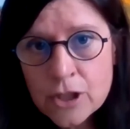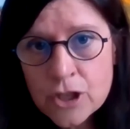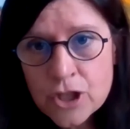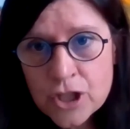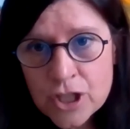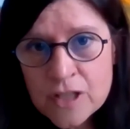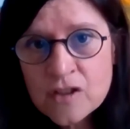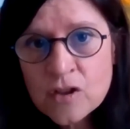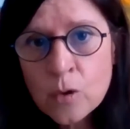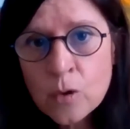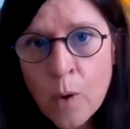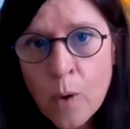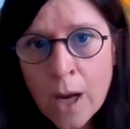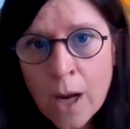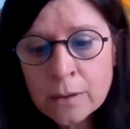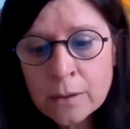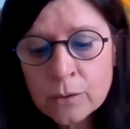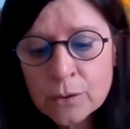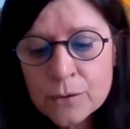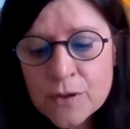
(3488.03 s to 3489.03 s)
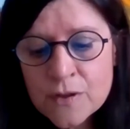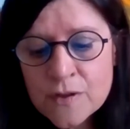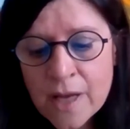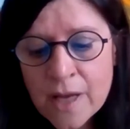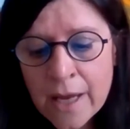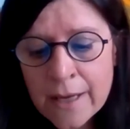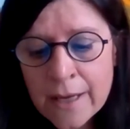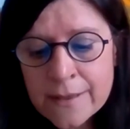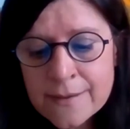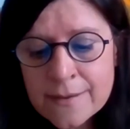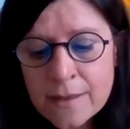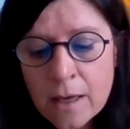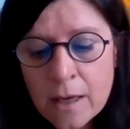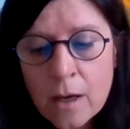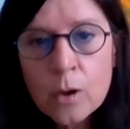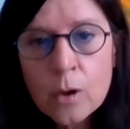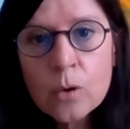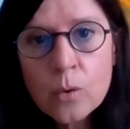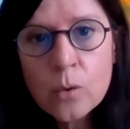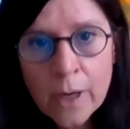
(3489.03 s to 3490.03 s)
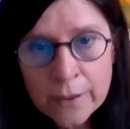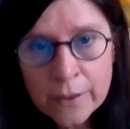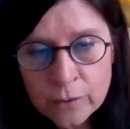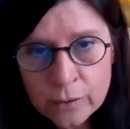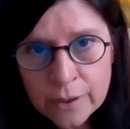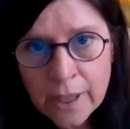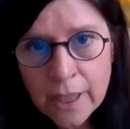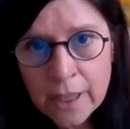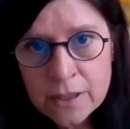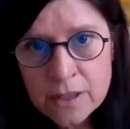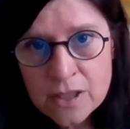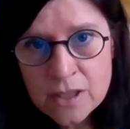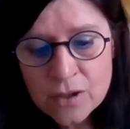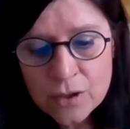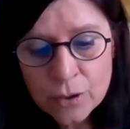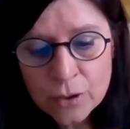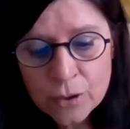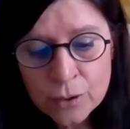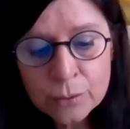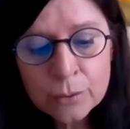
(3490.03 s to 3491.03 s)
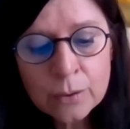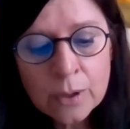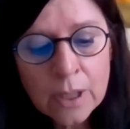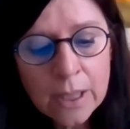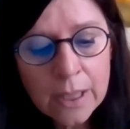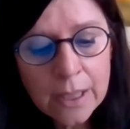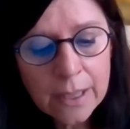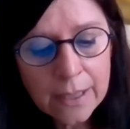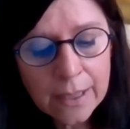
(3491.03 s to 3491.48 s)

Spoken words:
she's the one who says, who educates you,